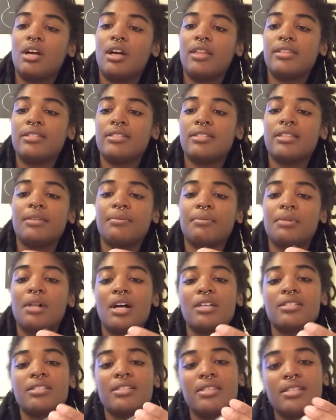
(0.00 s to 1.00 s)
This lip
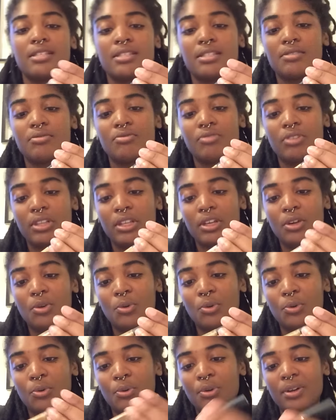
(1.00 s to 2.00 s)
gloss in this really
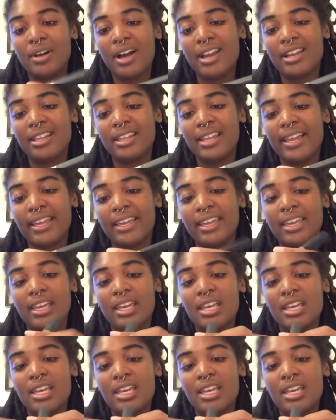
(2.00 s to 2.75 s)
cool kind of like